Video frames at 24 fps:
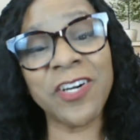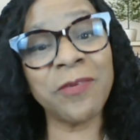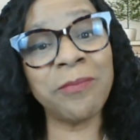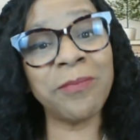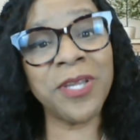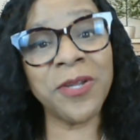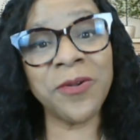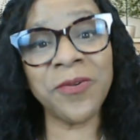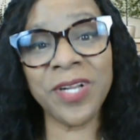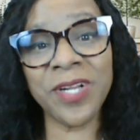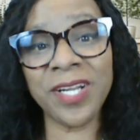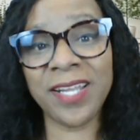
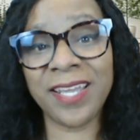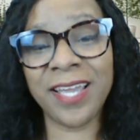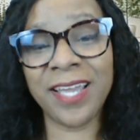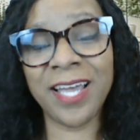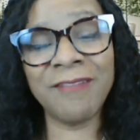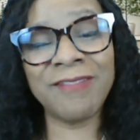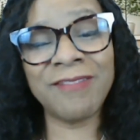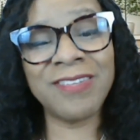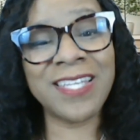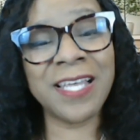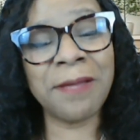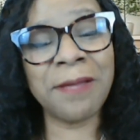community
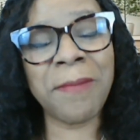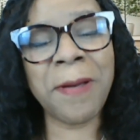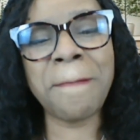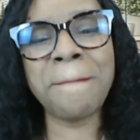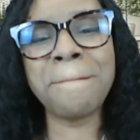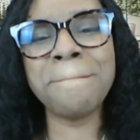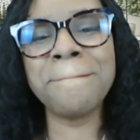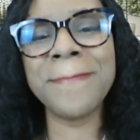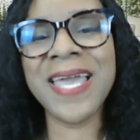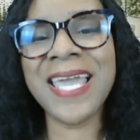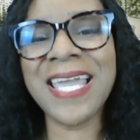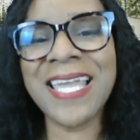of some
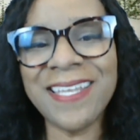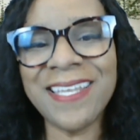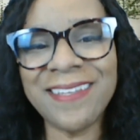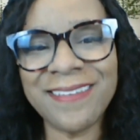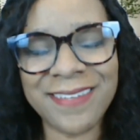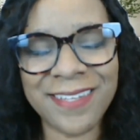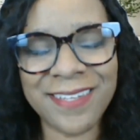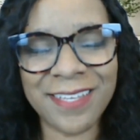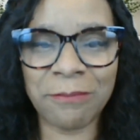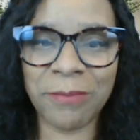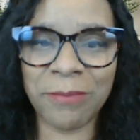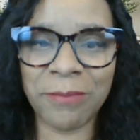
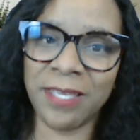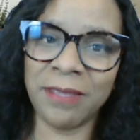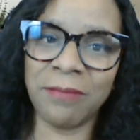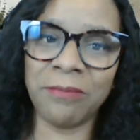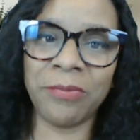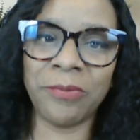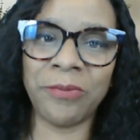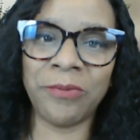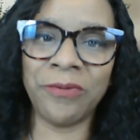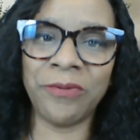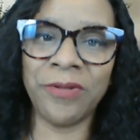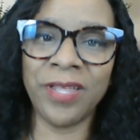amazing
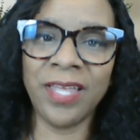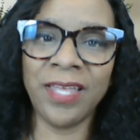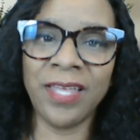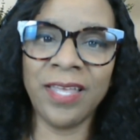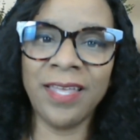people.